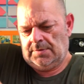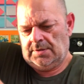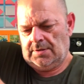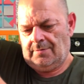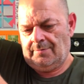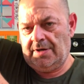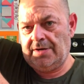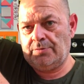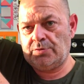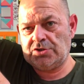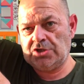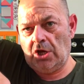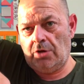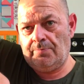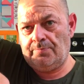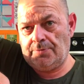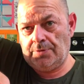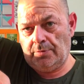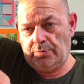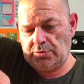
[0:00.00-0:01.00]
mean,
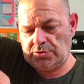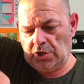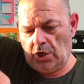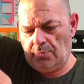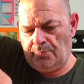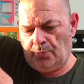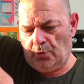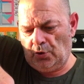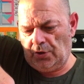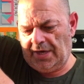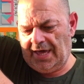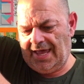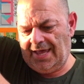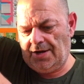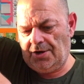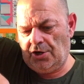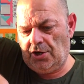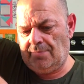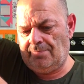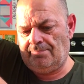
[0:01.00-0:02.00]
there was no point
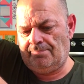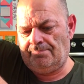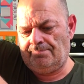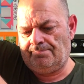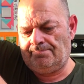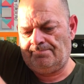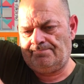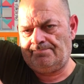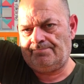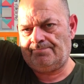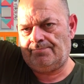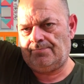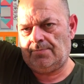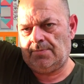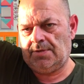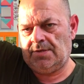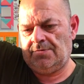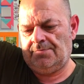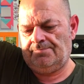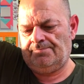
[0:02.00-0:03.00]
getting
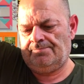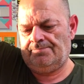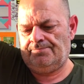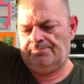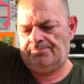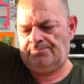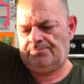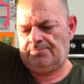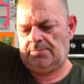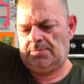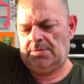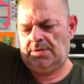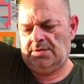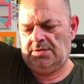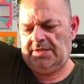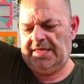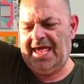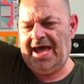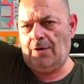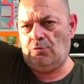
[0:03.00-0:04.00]

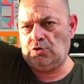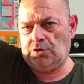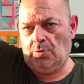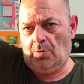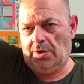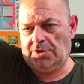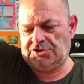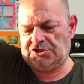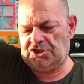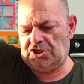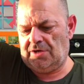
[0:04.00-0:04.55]
the Aldi ones to